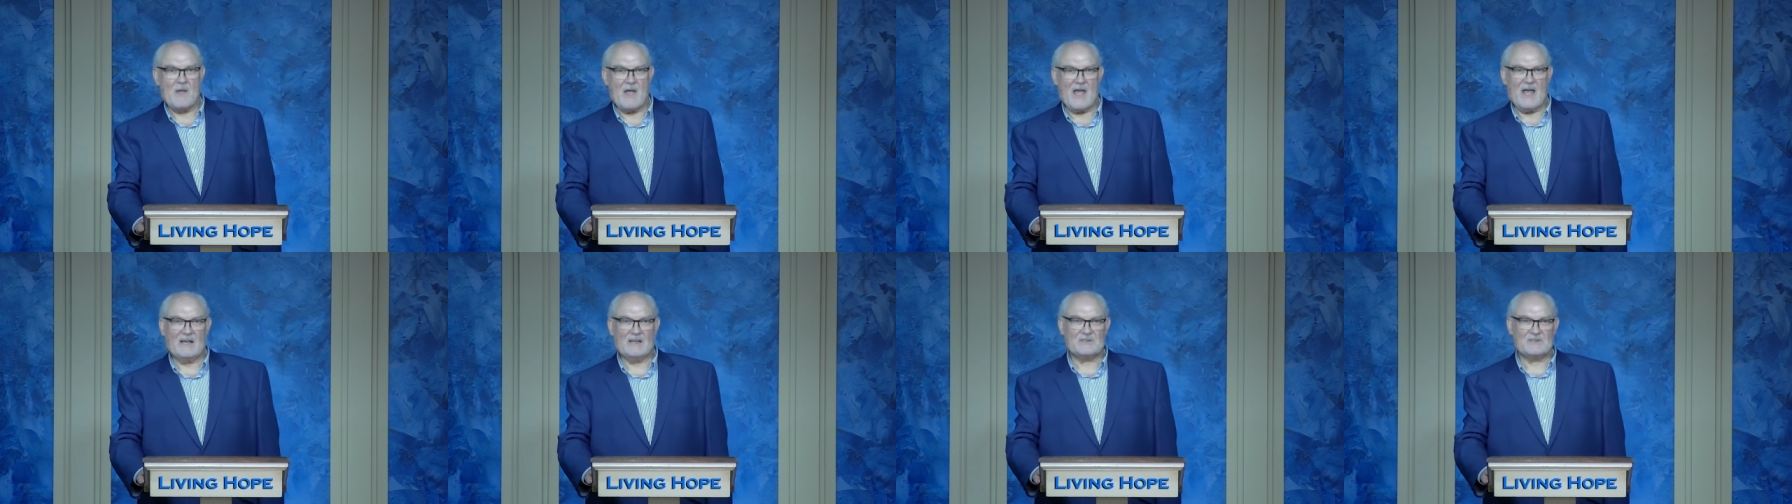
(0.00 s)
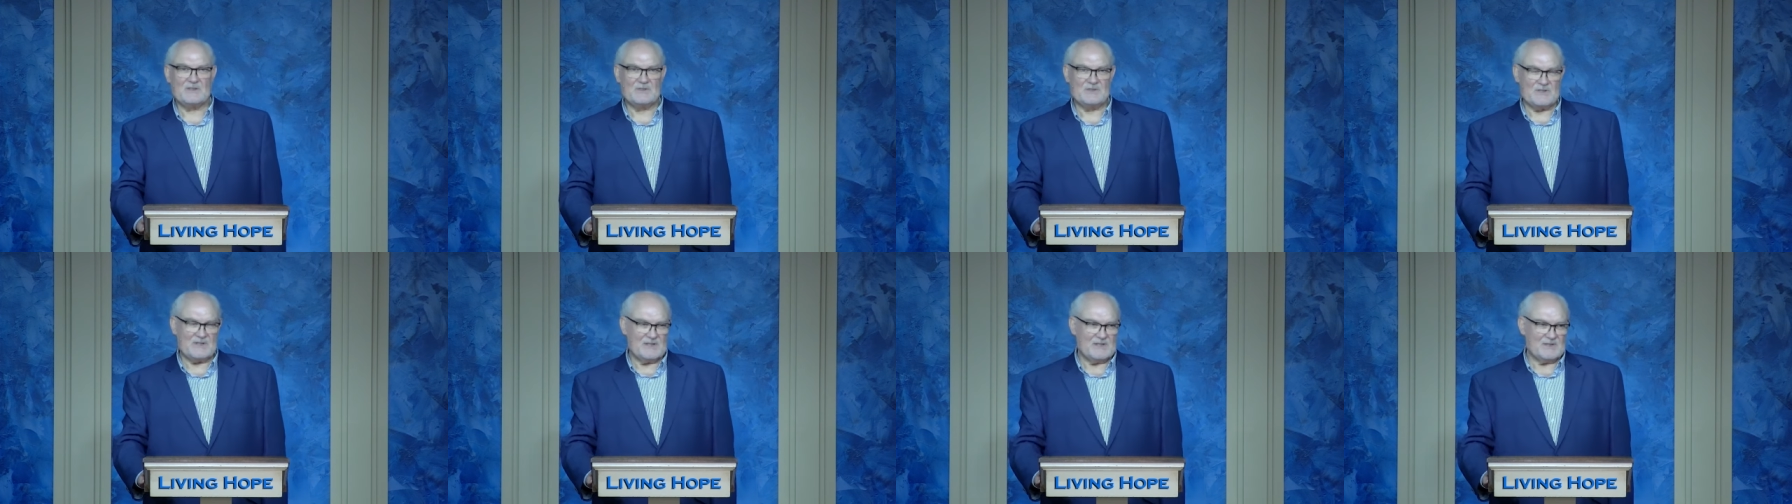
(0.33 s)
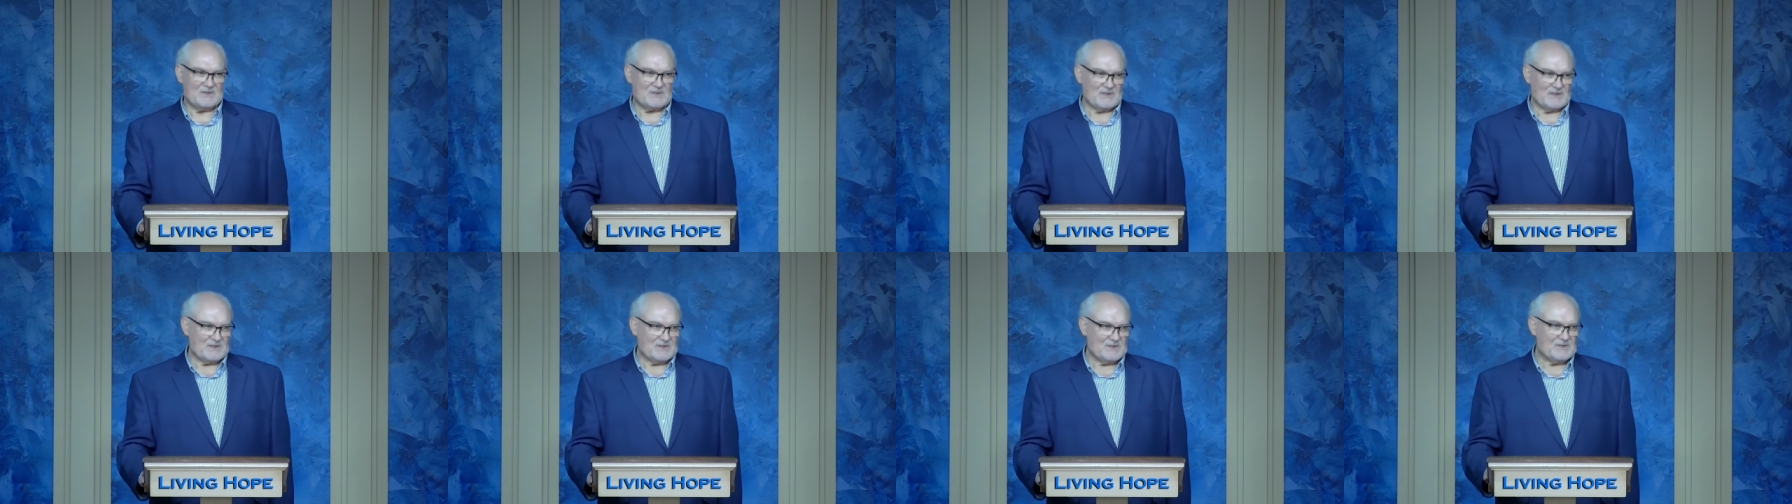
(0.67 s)
Ask
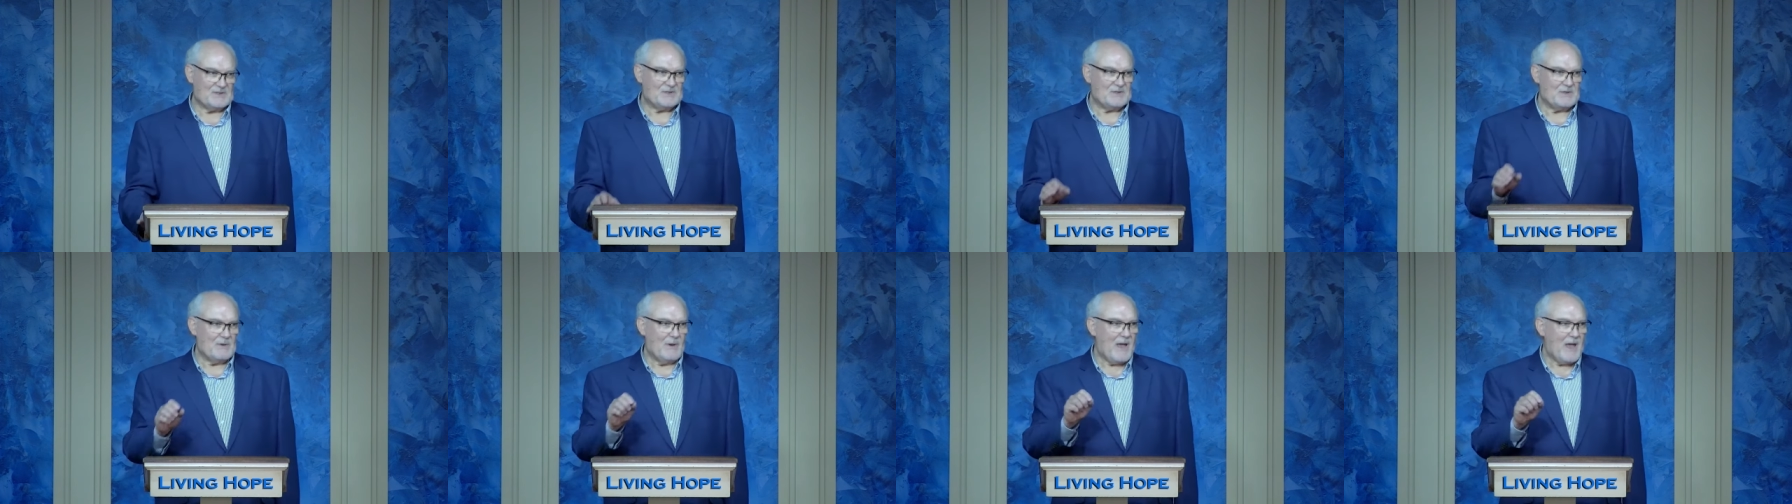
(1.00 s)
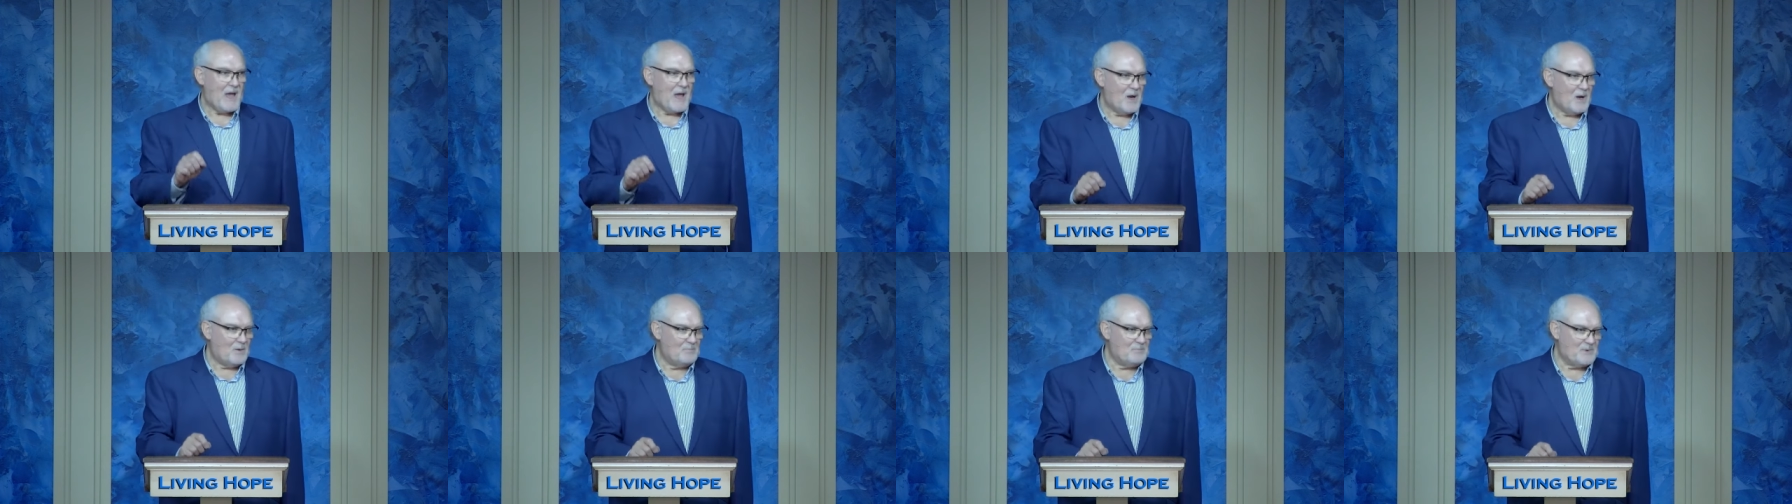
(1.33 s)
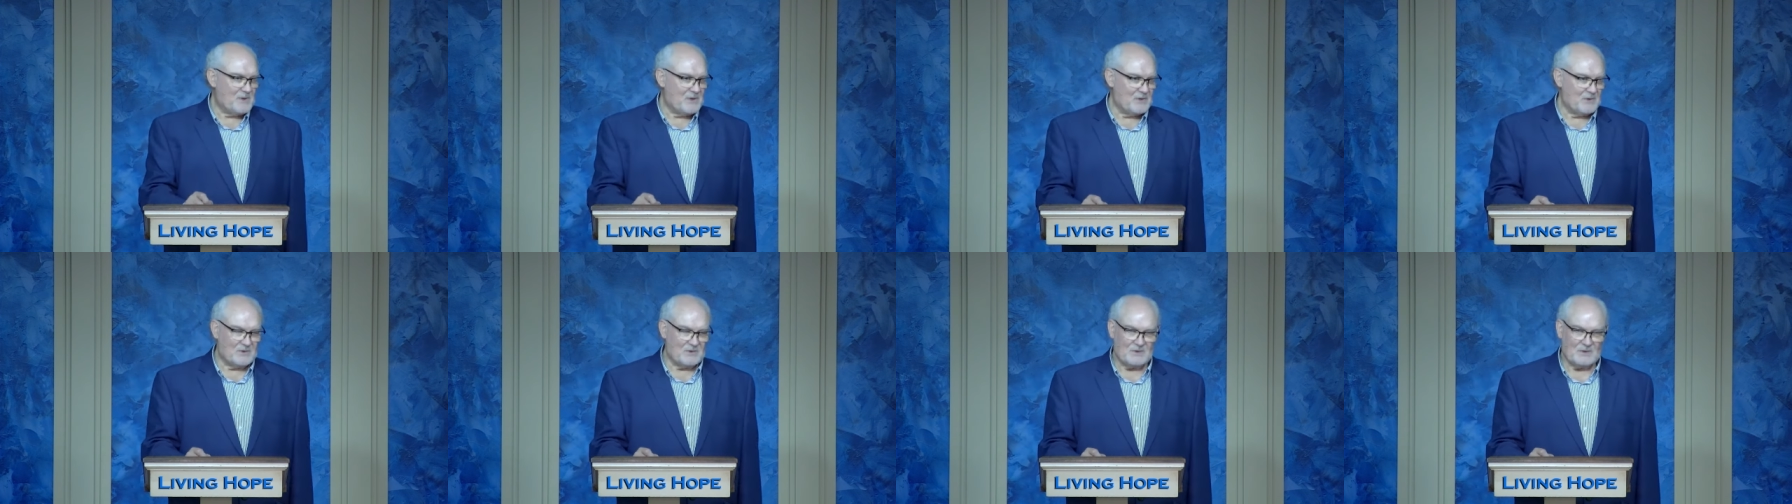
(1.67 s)
Jesus to help
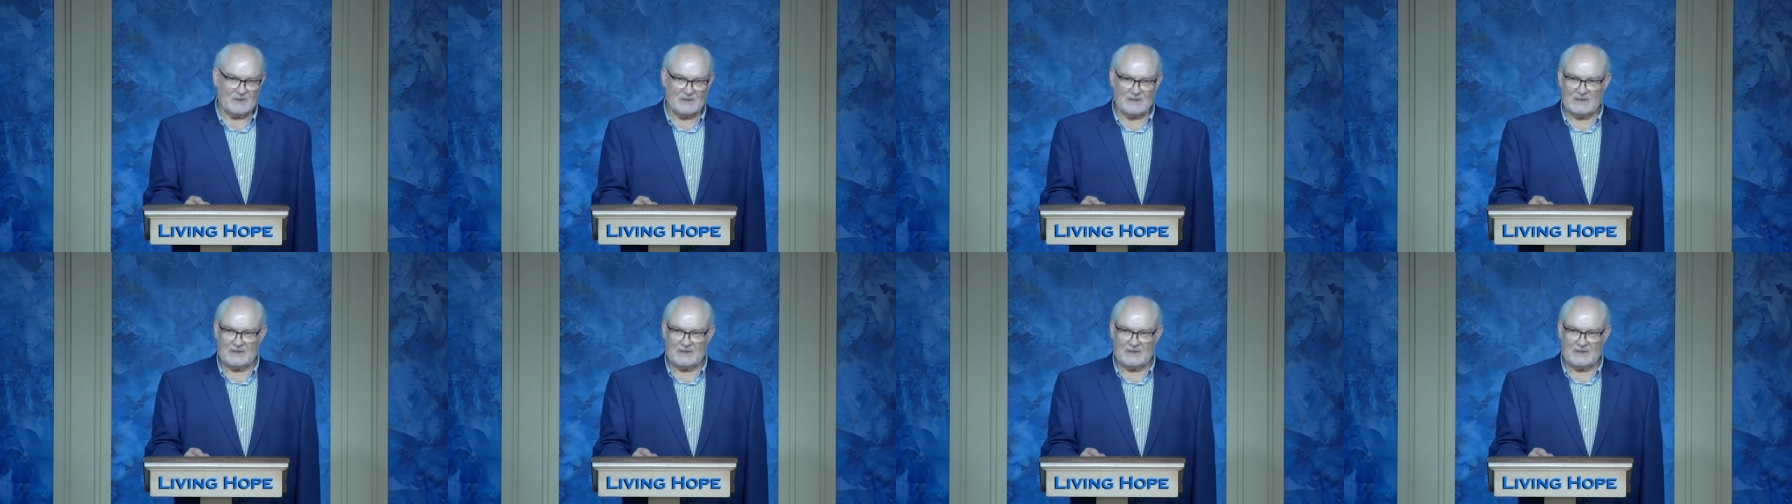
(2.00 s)
you